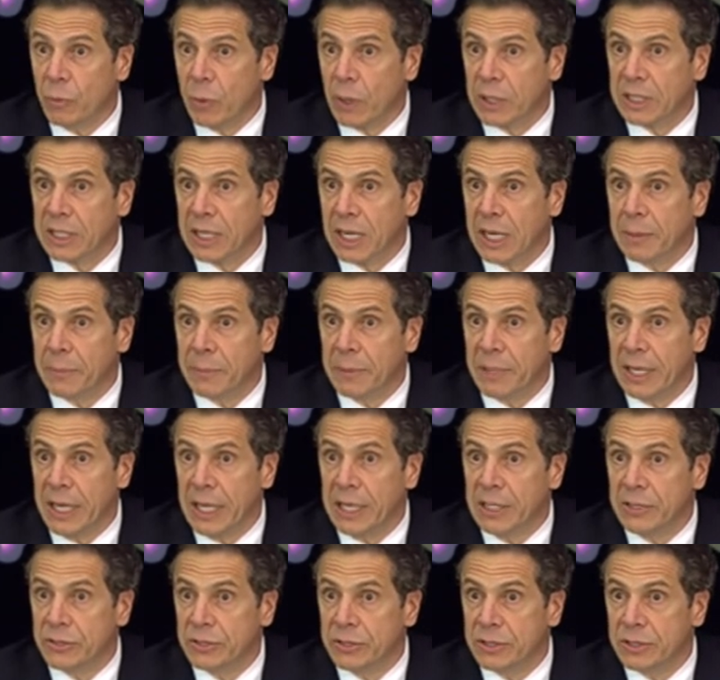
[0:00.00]
What
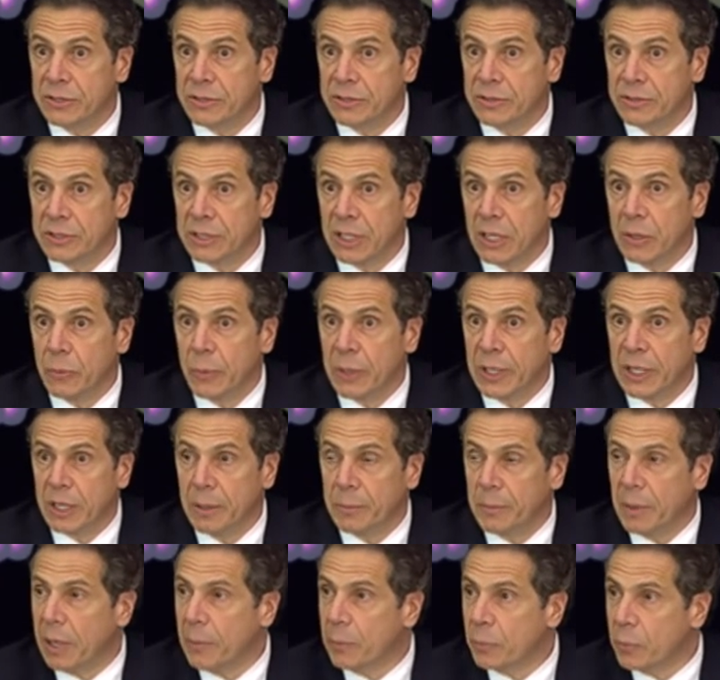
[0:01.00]
combinations can we
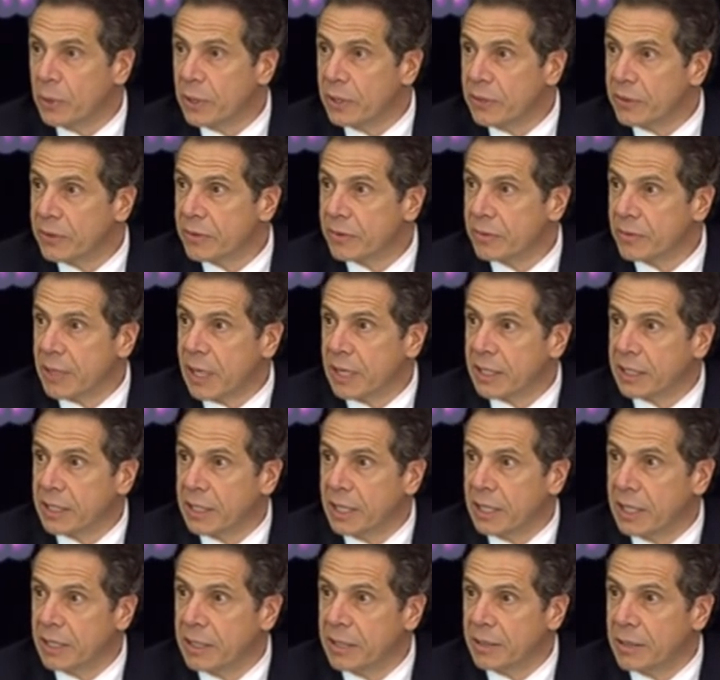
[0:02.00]
come up with that
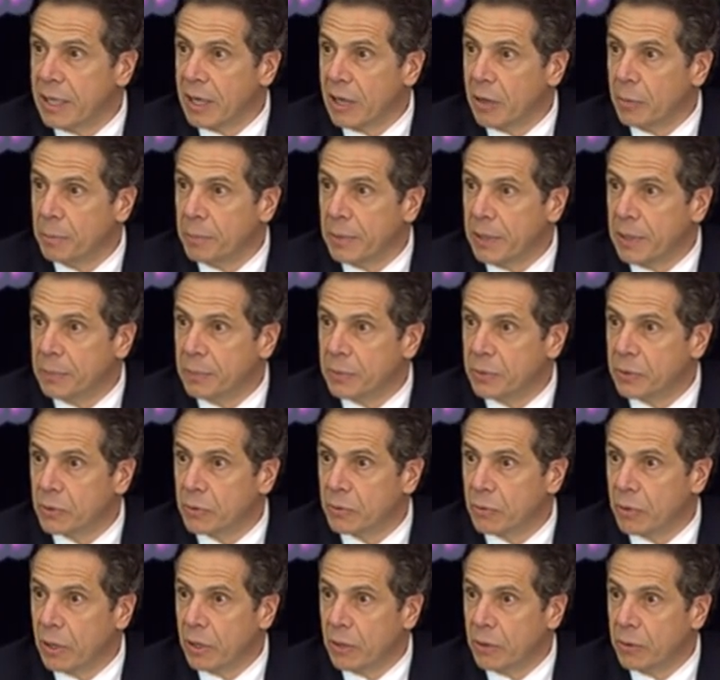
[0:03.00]
can help people
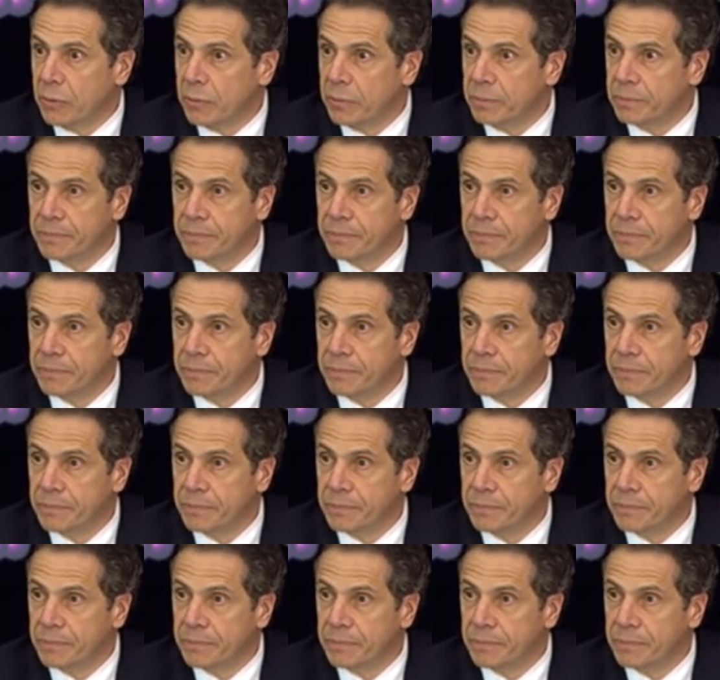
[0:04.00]
grow?